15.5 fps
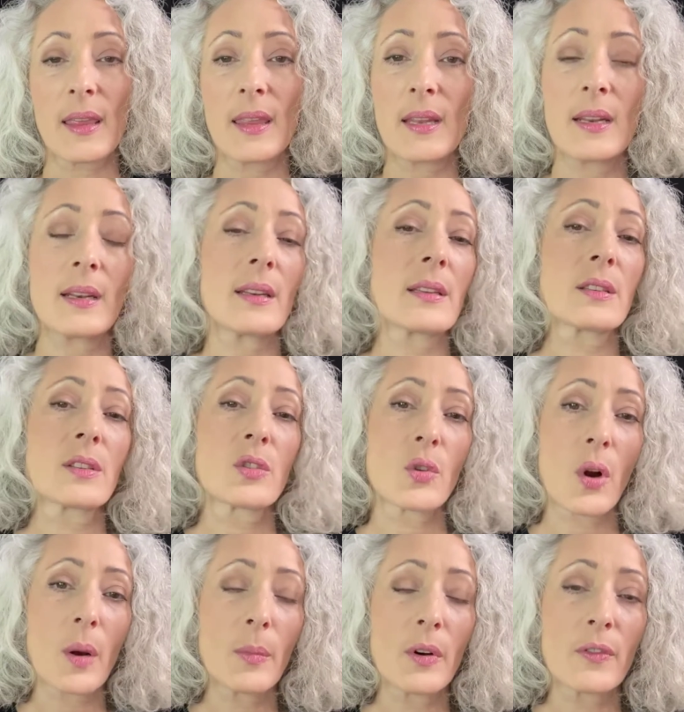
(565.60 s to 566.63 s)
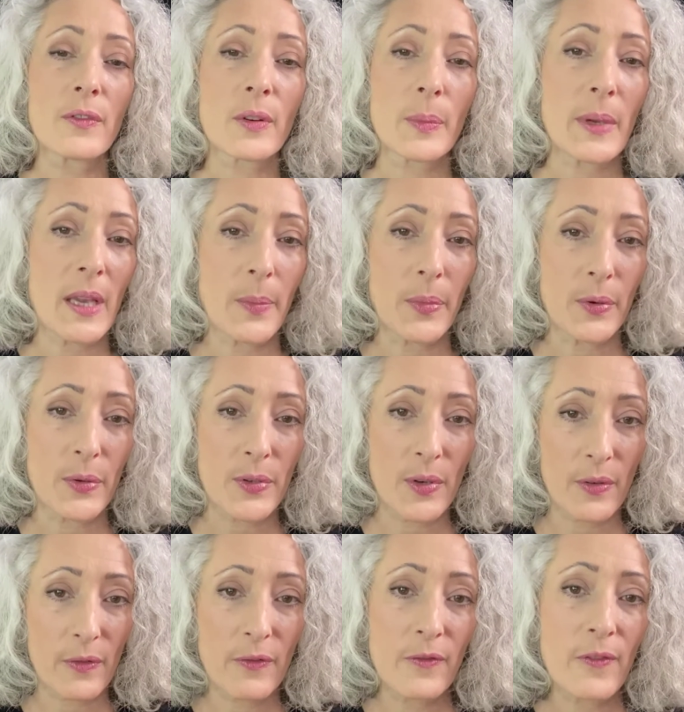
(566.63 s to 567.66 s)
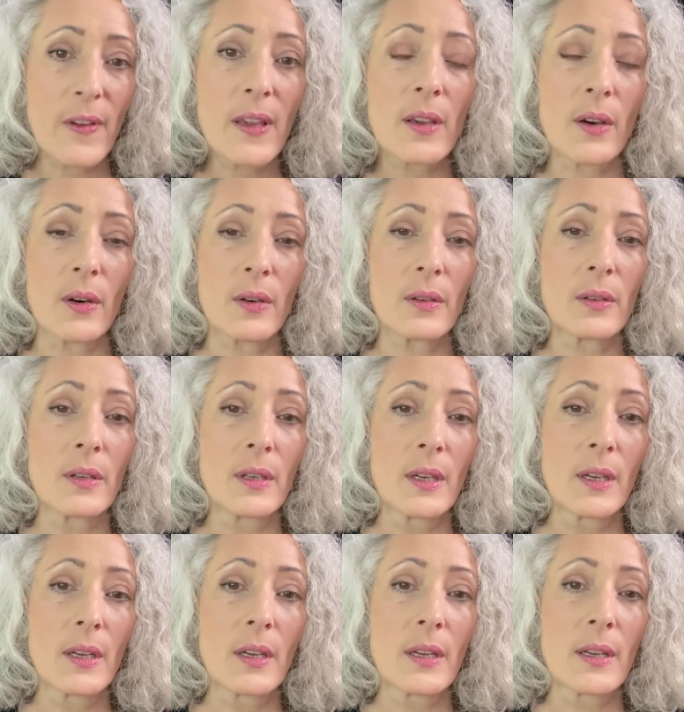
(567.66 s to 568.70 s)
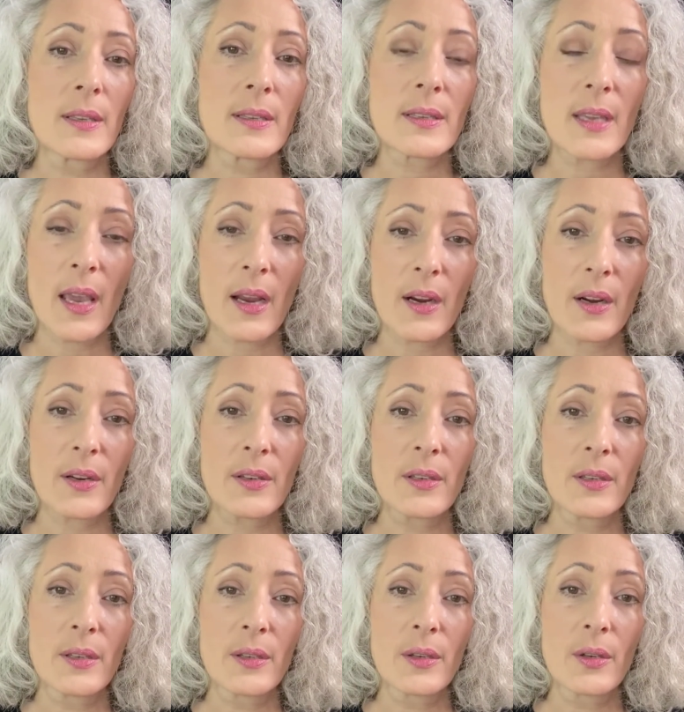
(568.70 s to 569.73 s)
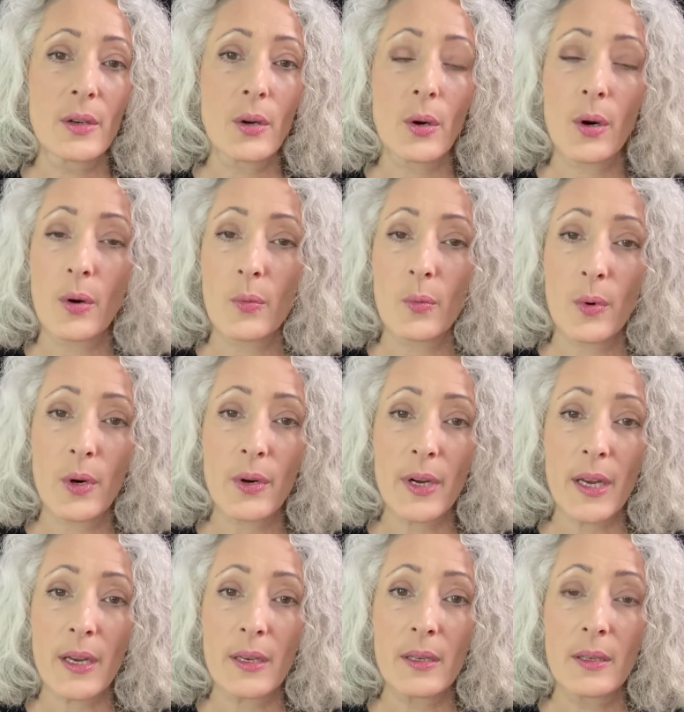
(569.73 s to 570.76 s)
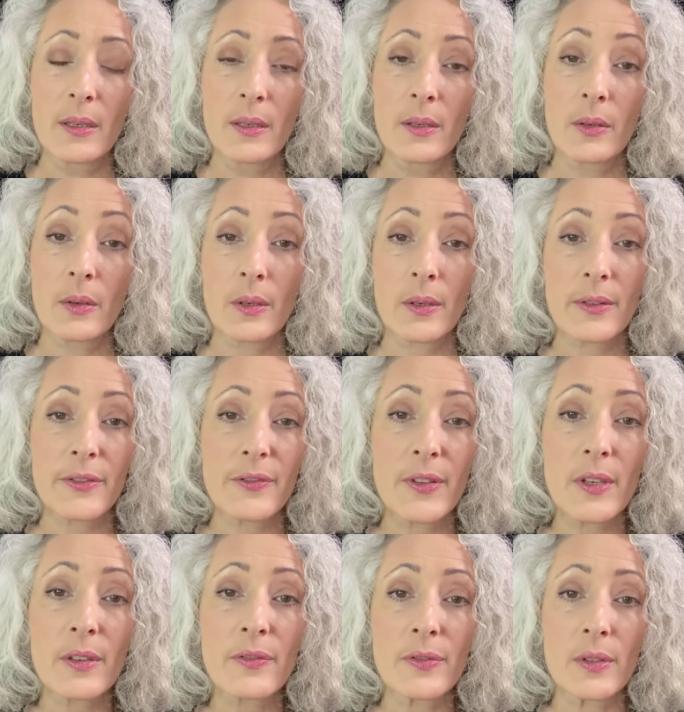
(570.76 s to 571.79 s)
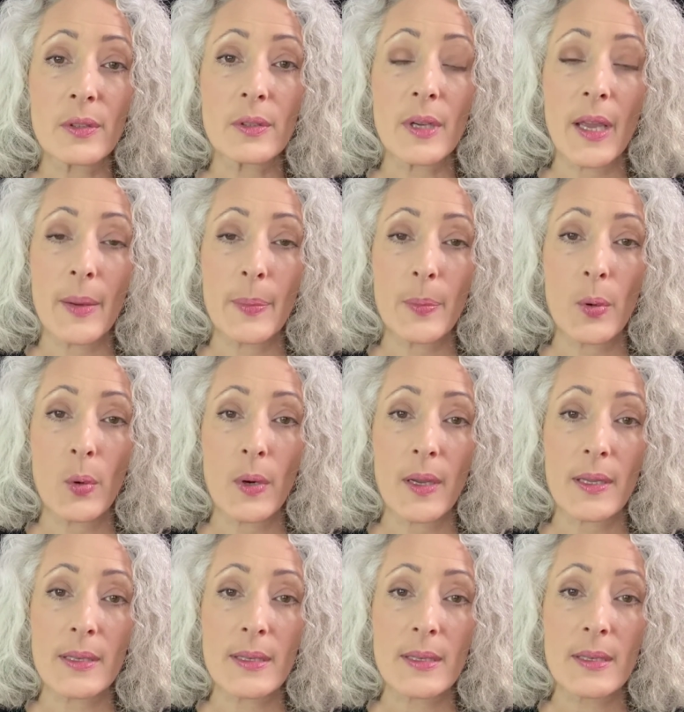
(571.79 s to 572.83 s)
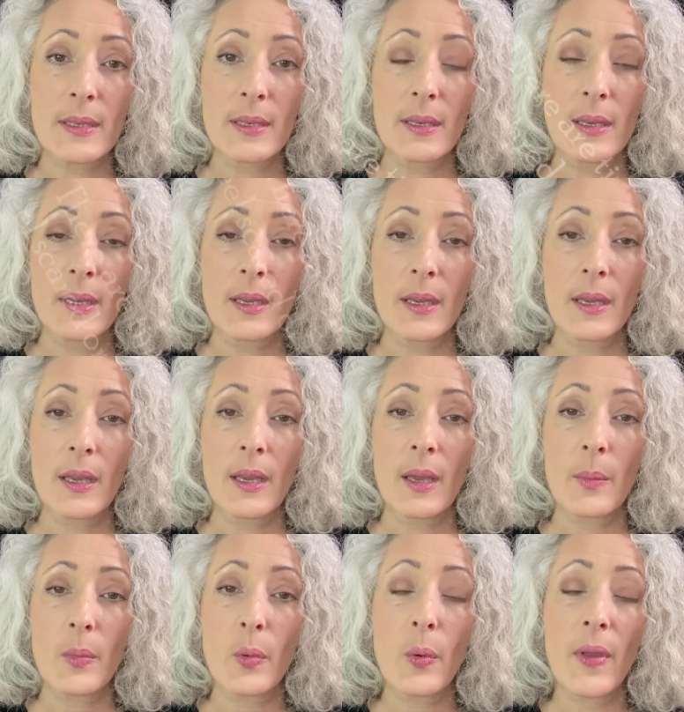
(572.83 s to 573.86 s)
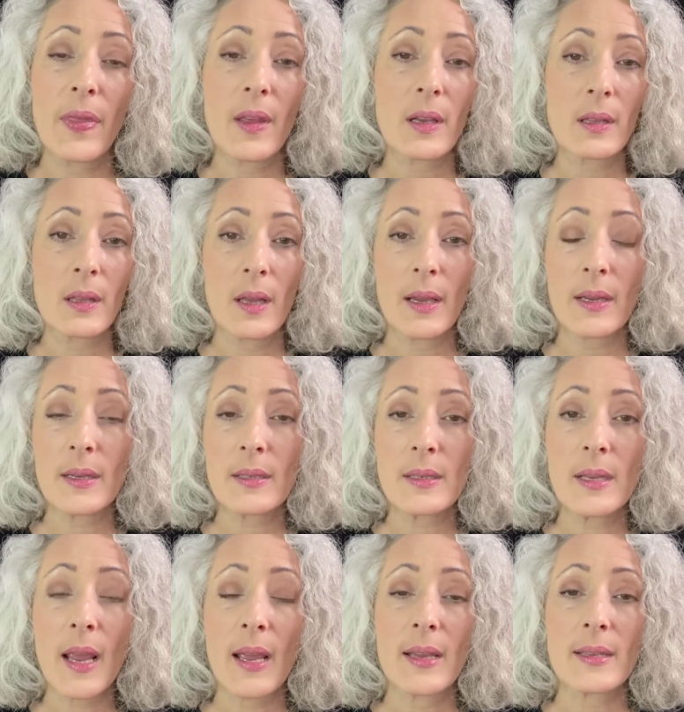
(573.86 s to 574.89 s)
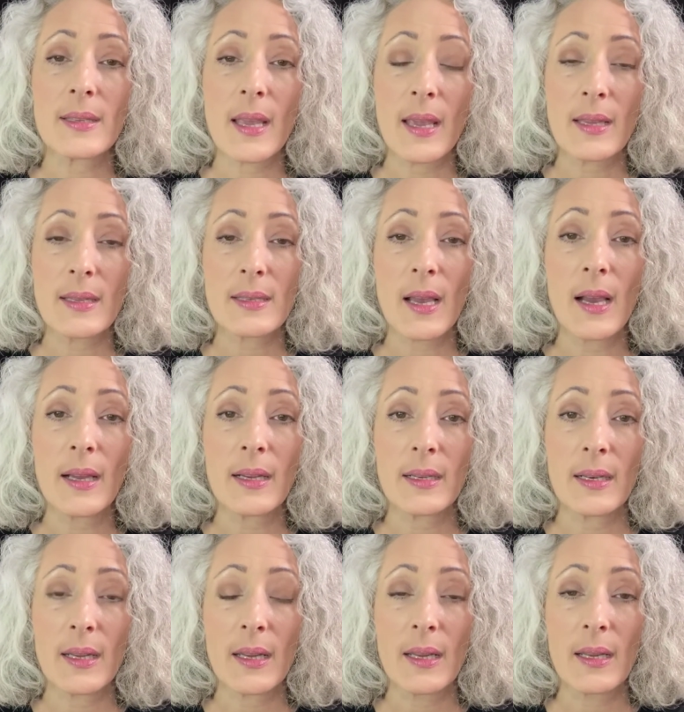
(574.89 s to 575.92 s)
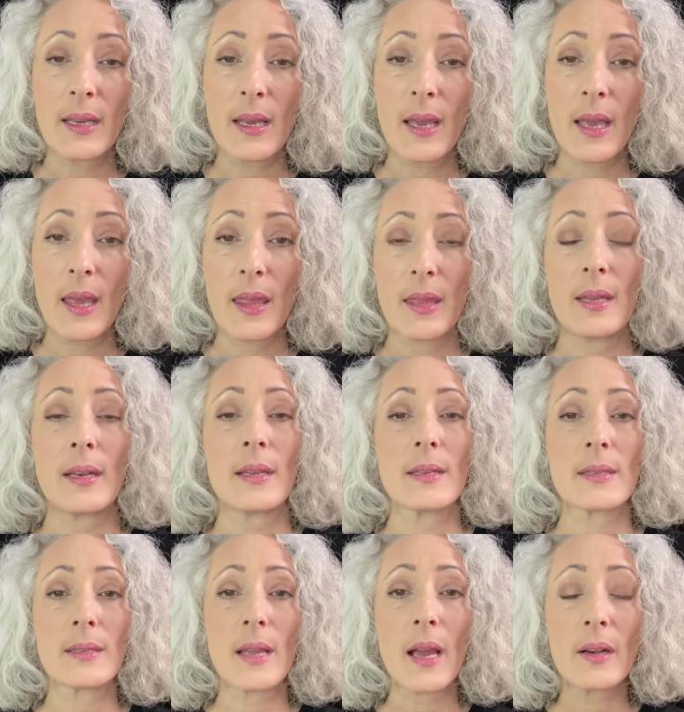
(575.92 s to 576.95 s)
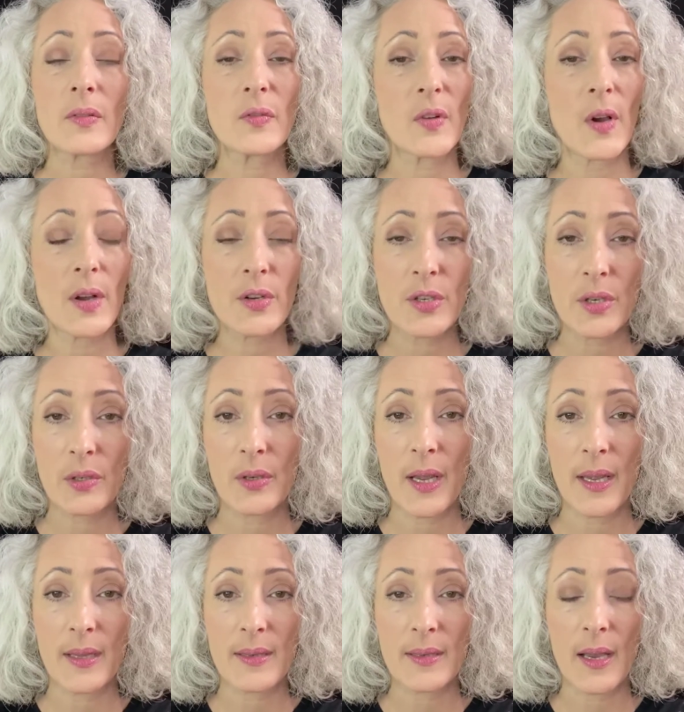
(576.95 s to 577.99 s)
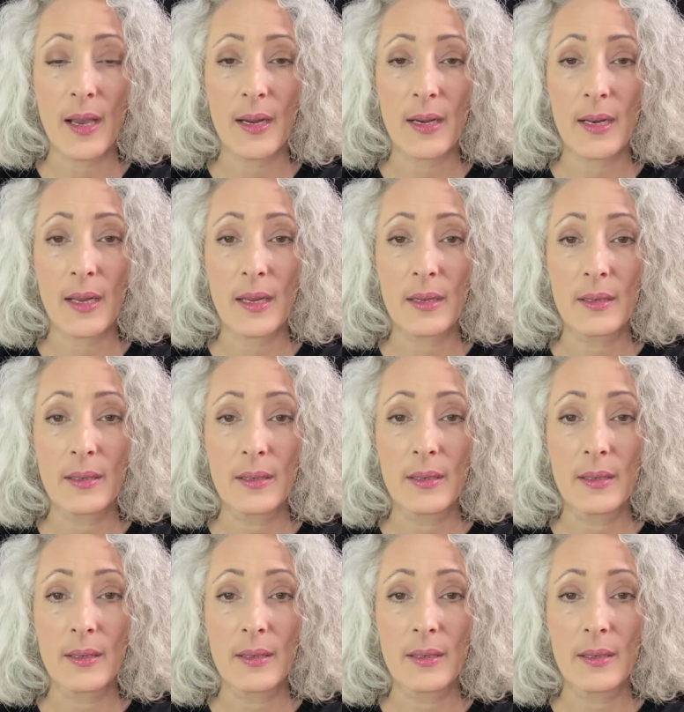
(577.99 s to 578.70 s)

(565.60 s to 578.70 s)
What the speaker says: that it is normal for people to feel scared or worried or fearful at points. But when the client has anxiety that is not functional anxiety,